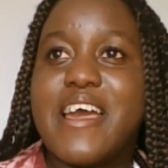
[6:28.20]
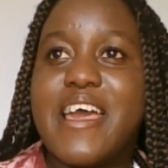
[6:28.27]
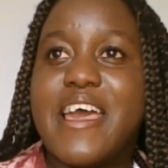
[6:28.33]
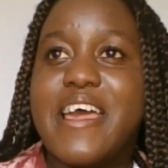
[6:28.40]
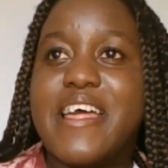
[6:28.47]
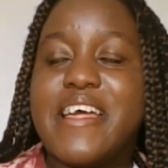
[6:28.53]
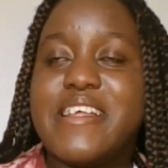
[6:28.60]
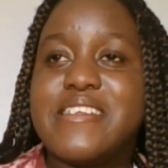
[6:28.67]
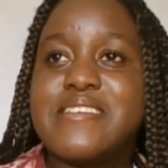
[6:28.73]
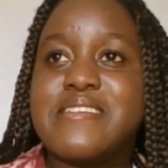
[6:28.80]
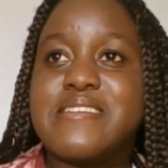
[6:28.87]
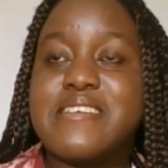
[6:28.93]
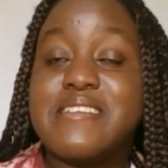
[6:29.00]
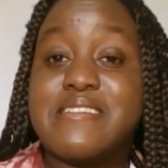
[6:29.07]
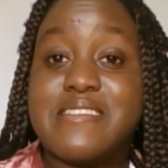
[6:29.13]
And
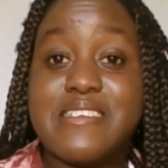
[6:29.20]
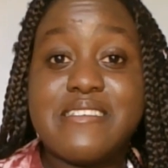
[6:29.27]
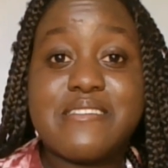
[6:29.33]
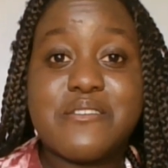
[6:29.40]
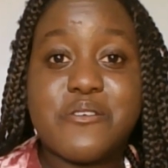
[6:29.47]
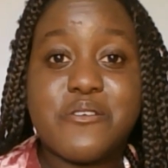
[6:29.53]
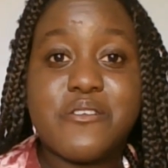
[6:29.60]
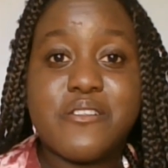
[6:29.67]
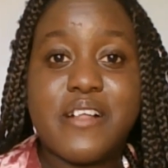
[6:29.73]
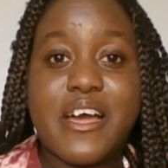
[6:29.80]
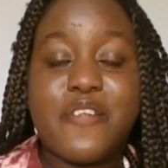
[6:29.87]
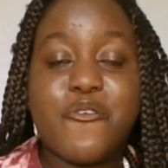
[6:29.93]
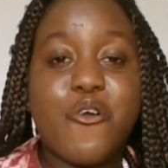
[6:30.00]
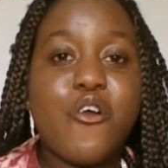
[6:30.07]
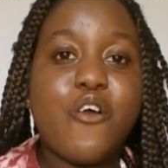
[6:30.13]
it's this girl. I
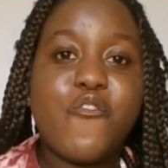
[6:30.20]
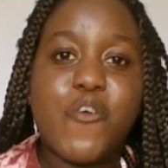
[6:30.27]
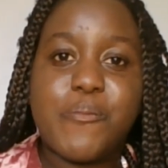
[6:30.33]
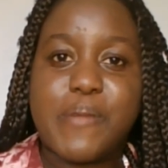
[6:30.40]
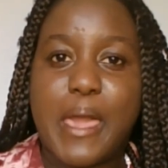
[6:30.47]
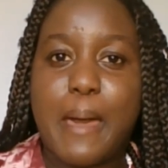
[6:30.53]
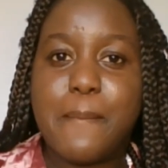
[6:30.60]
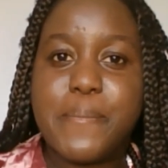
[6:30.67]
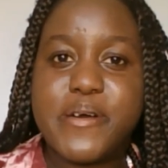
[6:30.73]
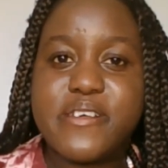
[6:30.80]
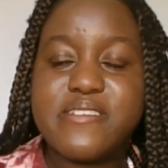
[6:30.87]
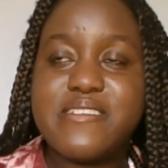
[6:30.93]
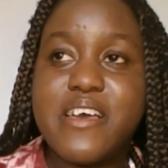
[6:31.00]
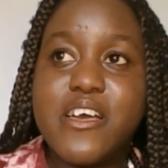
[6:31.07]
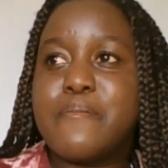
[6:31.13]
know her from
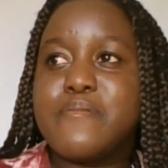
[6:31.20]
campus.